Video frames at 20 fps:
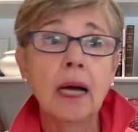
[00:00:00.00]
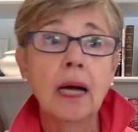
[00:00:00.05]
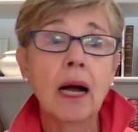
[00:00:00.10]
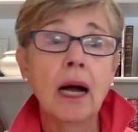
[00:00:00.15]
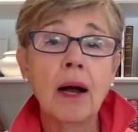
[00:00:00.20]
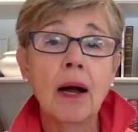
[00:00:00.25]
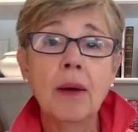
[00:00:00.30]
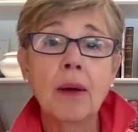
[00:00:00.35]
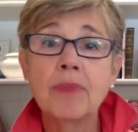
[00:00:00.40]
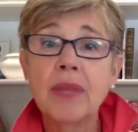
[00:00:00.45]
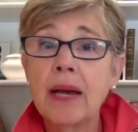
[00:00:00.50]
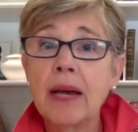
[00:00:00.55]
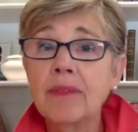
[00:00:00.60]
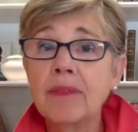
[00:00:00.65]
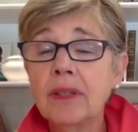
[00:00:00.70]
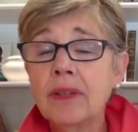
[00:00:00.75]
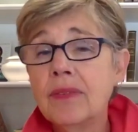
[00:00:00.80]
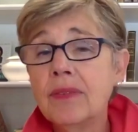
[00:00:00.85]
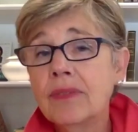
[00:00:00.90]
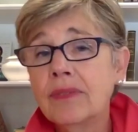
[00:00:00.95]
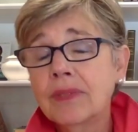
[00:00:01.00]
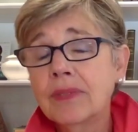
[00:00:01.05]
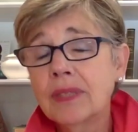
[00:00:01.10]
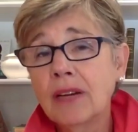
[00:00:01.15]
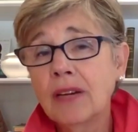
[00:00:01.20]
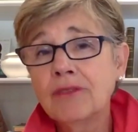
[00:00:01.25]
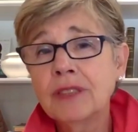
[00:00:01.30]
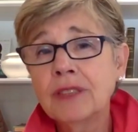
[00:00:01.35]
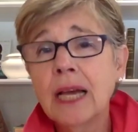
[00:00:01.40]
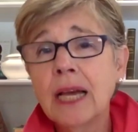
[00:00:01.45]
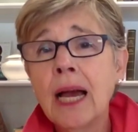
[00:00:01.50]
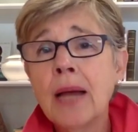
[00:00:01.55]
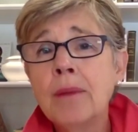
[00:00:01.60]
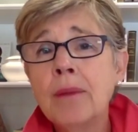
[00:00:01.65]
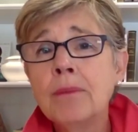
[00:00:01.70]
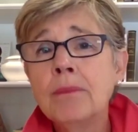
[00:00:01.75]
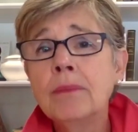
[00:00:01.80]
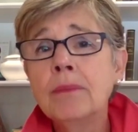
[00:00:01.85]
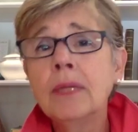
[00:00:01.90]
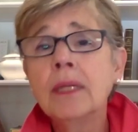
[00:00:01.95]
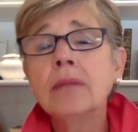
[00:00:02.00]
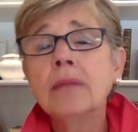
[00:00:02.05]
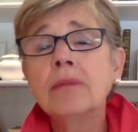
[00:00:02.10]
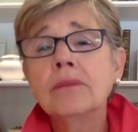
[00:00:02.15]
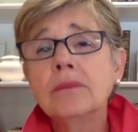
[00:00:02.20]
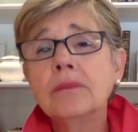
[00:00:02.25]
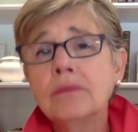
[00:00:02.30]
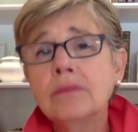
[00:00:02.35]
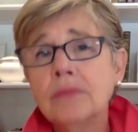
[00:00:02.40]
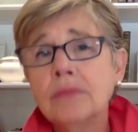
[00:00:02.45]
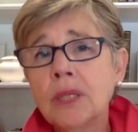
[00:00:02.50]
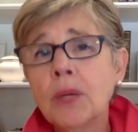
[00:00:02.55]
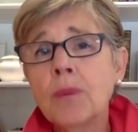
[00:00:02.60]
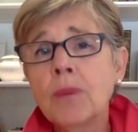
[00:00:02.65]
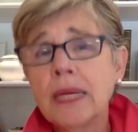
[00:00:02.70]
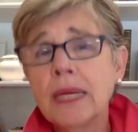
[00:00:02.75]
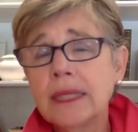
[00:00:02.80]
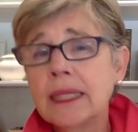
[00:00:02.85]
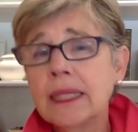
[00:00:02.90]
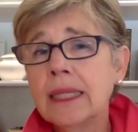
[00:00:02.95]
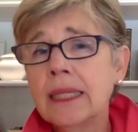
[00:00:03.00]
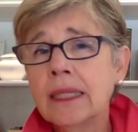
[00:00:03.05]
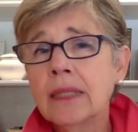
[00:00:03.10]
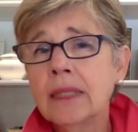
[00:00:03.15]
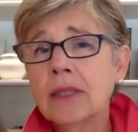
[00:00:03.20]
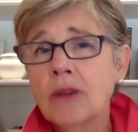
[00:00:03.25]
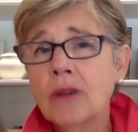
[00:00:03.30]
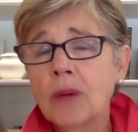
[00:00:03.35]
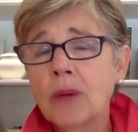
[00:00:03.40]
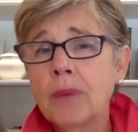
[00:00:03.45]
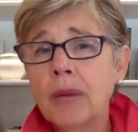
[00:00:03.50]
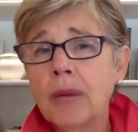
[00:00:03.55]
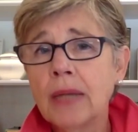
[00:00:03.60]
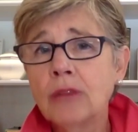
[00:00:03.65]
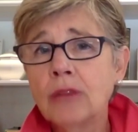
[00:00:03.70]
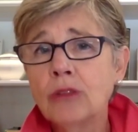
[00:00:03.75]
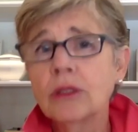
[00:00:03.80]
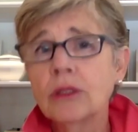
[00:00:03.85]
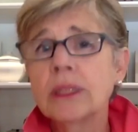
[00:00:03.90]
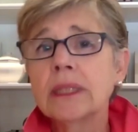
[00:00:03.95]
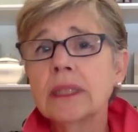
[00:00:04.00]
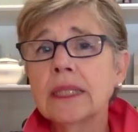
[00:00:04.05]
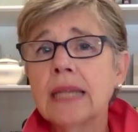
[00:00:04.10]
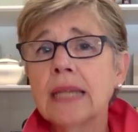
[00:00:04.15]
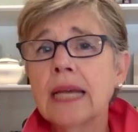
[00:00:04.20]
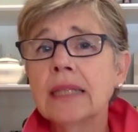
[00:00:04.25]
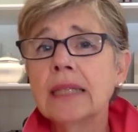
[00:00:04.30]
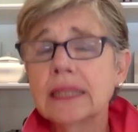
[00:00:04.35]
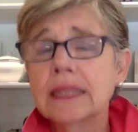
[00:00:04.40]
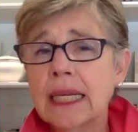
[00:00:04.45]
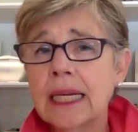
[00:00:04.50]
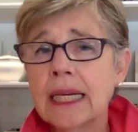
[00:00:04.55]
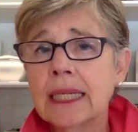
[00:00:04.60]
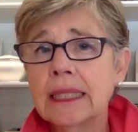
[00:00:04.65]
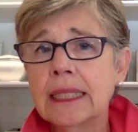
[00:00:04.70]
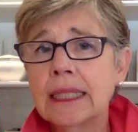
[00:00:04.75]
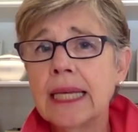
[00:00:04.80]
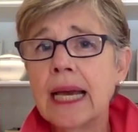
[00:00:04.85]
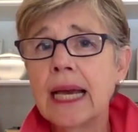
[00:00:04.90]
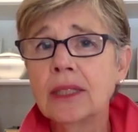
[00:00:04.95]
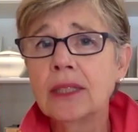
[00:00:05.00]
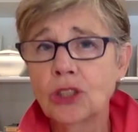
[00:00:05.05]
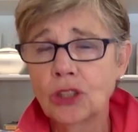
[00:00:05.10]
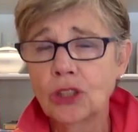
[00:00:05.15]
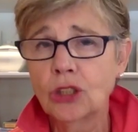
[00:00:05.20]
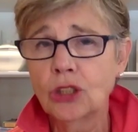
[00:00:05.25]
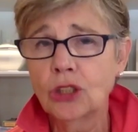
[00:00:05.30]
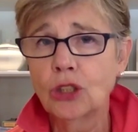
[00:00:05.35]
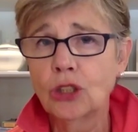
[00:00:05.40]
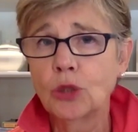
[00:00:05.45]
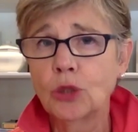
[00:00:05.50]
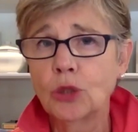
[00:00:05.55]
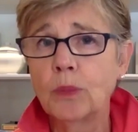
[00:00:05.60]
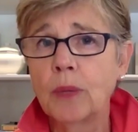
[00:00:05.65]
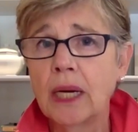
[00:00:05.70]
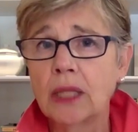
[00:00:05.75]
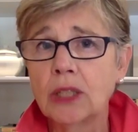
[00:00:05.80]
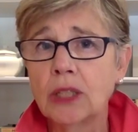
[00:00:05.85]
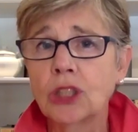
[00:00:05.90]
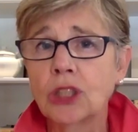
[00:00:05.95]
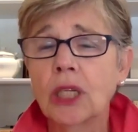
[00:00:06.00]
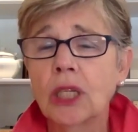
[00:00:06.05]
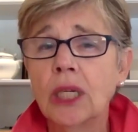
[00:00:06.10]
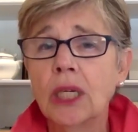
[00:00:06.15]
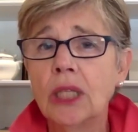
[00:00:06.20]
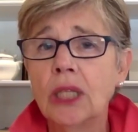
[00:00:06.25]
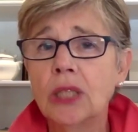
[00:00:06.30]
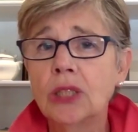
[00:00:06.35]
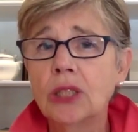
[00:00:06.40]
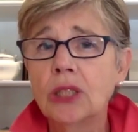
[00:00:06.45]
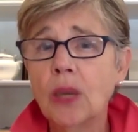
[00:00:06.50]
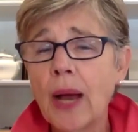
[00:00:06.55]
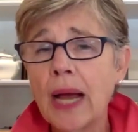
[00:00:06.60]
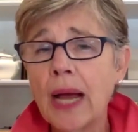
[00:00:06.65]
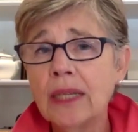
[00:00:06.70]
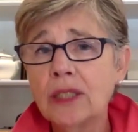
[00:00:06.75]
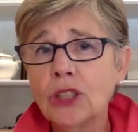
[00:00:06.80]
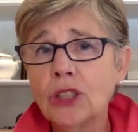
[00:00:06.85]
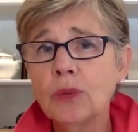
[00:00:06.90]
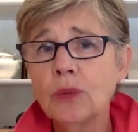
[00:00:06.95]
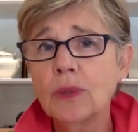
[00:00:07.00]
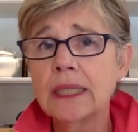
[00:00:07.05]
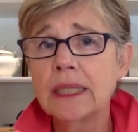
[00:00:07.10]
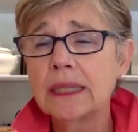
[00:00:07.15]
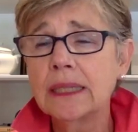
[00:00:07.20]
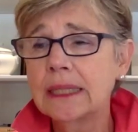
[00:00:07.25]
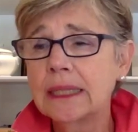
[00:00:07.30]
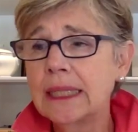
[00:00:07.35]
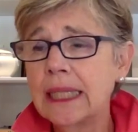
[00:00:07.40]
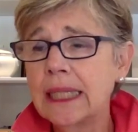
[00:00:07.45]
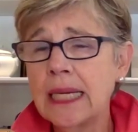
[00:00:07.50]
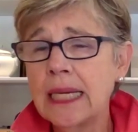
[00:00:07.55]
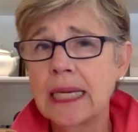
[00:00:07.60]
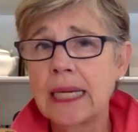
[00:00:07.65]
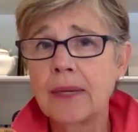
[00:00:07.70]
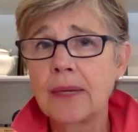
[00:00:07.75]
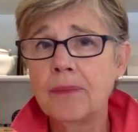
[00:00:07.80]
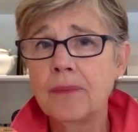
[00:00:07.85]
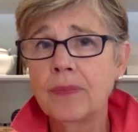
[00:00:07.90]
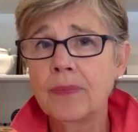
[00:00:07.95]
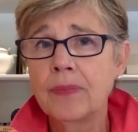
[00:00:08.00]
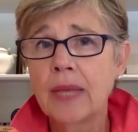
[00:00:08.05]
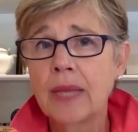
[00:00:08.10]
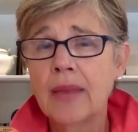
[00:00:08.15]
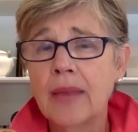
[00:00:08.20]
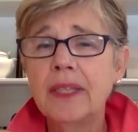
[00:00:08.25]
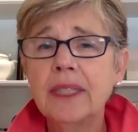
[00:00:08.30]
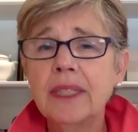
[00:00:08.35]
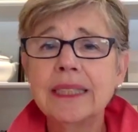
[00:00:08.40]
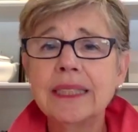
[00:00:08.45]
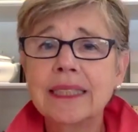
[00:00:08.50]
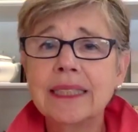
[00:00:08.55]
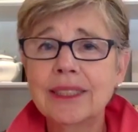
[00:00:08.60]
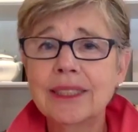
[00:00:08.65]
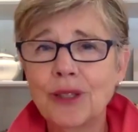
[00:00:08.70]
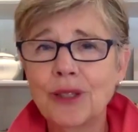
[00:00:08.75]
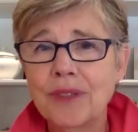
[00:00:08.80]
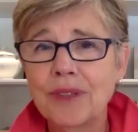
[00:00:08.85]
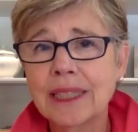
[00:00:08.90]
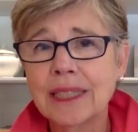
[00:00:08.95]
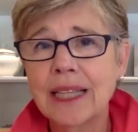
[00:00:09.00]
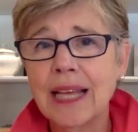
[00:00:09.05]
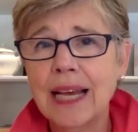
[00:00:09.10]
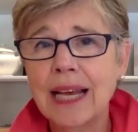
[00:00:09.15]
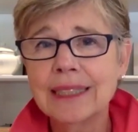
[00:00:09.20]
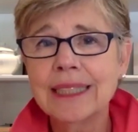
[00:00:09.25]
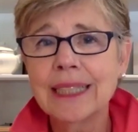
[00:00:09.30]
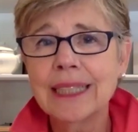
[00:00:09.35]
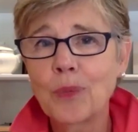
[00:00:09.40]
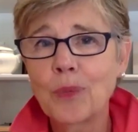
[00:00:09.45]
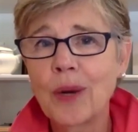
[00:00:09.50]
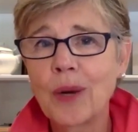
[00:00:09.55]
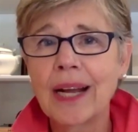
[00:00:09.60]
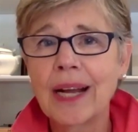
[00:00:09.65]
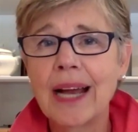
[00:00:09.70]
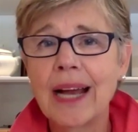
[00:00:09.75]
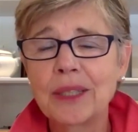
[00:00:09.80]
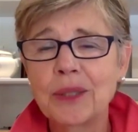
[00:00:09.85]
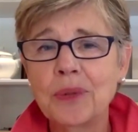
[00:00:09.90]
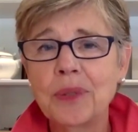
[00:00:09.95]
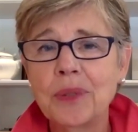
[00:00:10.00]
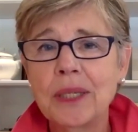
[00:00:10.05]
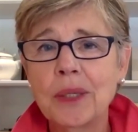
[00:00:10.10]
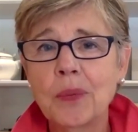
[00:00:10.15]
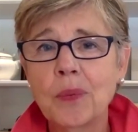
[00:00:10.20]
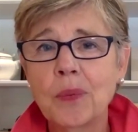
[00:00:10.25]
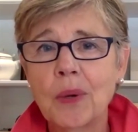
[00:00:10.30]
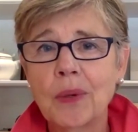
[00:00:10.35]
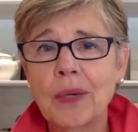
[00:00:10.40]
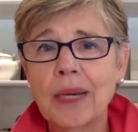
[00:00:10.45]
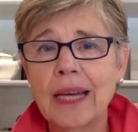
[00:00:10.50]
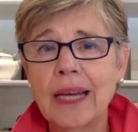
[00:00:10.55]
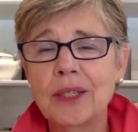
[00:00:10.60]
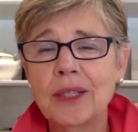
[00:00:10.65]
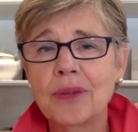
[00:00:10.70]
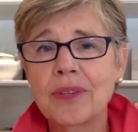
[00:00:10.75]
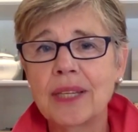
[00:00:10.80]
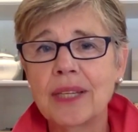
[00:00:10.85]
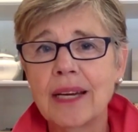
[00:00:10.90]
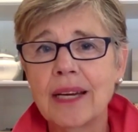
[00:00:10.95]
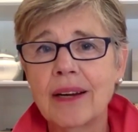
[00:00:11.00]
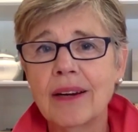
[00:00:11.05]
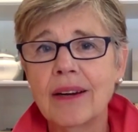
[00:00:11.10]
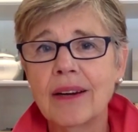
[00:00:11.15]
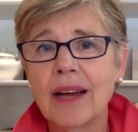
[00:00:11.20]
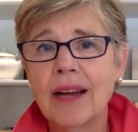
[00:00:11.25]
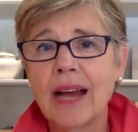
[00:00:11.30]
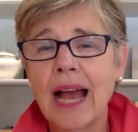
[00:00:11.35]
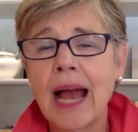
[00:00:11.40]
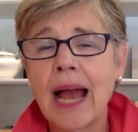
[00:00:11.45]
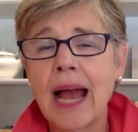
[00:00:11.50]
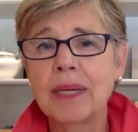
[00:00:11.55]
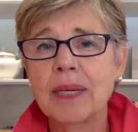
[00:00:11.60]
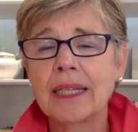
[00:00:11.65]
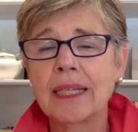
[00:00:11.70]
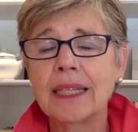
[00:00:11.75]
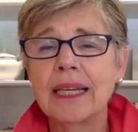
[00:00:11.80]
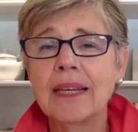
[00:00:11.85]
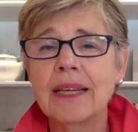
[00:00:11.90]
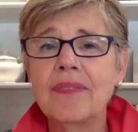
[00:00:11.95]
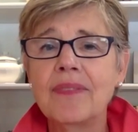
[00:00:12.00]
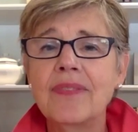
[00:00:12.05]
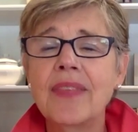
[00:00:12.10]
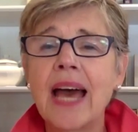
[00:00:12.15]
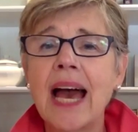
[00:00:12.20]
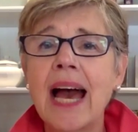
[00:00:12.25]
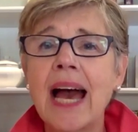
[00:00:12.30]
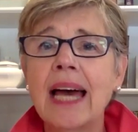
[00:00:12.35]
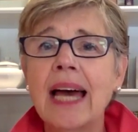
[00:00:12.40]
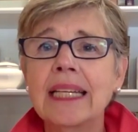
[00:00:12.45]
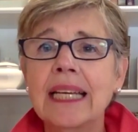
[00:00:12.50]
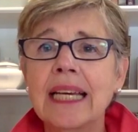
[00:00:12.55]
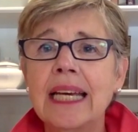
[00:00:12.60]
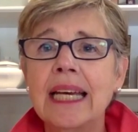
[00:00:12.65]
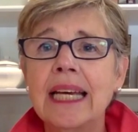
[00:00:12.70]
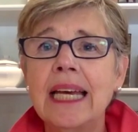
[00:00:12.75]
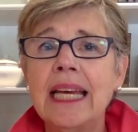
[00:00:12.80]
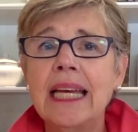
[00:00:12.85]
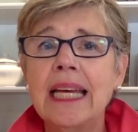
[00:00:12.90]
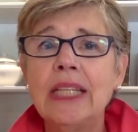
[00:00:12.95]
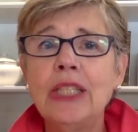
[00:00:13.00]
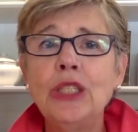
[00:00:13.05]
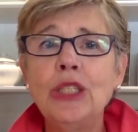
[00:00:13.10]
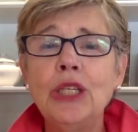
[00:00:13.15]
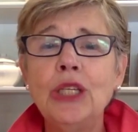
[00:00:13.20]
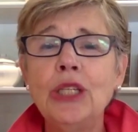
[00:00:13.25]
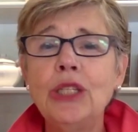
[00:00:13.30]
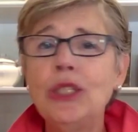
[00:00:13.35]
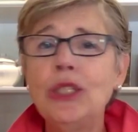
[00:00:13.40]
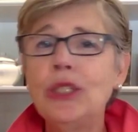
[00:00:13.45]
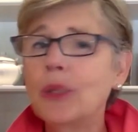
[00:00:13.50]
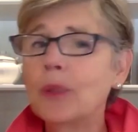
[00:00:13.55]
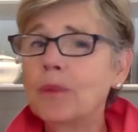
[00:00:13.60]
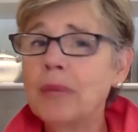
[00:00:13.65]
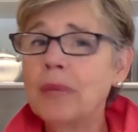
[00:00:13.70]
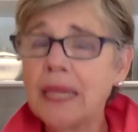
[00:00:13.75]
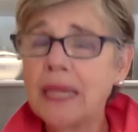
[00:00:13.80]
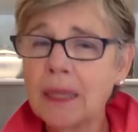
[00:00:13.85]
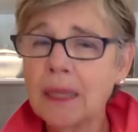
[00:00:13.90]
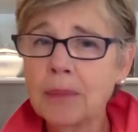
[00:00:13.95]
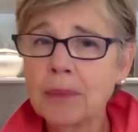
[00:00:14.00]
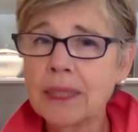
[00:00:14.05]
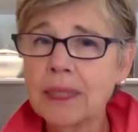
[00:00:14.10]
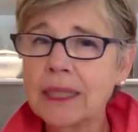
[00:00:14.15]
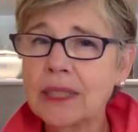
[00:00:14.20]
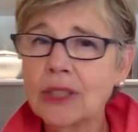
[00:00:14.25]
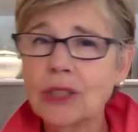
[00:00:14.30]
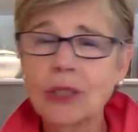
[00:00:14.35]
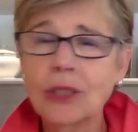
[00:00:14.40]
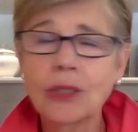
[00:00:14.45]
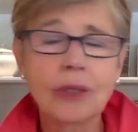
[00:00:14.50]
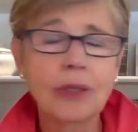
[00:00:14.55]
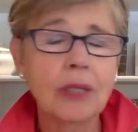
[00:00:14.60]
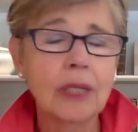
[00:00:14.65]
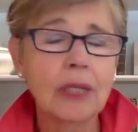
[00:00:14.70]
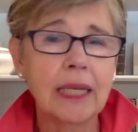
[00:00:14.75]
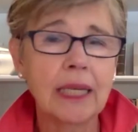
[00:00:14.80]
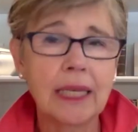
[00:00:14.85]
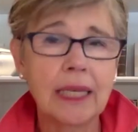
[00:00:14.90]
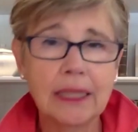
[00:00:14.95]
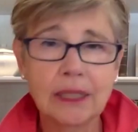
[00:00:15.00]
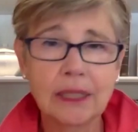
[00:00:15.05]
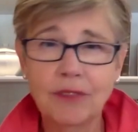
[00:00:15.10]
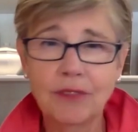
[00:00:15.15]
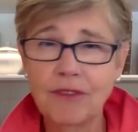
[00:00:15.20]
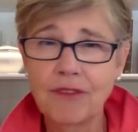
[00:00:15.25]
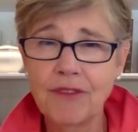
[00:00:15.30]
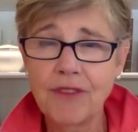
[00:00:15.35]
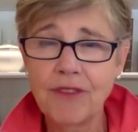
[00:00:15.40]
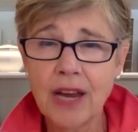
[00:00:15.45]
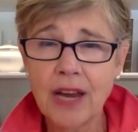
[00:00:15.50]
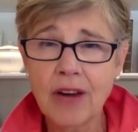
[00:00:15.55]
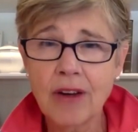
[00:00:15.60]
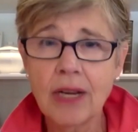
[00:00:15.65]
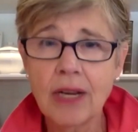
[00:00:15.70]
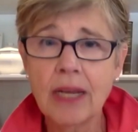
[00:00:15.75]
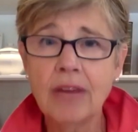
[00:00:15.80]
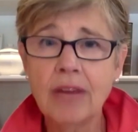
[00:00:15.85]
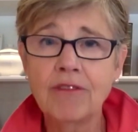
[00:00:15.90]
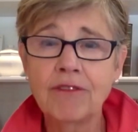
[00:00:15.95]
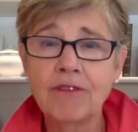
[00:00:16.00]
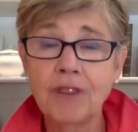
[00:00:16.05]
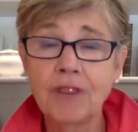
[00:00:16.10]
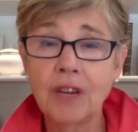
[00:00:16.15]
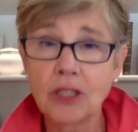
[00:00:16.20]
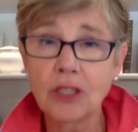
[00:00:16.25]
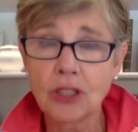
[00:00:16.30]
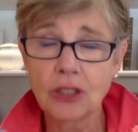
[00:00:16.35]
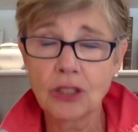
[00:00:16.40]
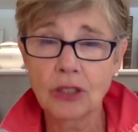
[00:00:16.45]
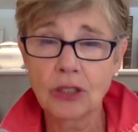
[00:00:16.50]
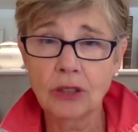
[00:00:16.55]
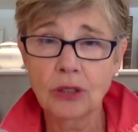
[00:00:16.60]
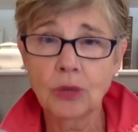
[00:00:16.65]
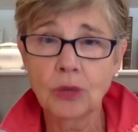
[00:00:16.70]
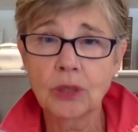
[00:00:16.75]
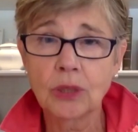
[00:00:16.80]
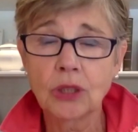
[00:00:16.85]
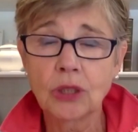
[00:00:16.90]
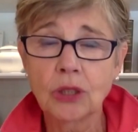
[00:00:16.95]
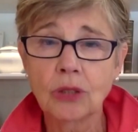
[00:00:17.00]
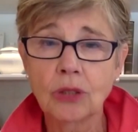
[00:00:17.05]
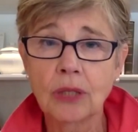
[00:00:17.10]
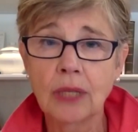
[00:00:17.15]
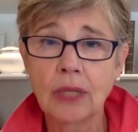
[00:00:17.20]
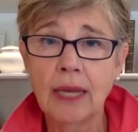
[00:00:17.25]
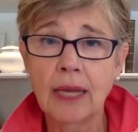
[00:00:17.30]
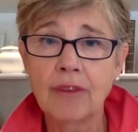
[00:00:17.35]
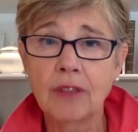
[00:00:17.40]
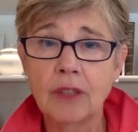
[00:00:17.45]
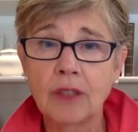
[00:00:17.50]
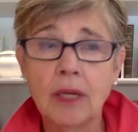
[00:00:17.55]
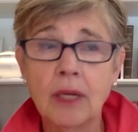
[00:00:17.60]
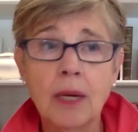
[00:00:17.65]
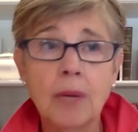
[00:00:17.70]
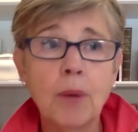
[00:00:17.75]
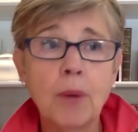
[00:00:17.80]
Um, they have a tough time, you know, maintaining their own boundaries and not saying yes to too much. So as you see, this is sort of a classic "what got you here won't get you there" habit. In that, you know, being a pleaser is very functional to a certain level.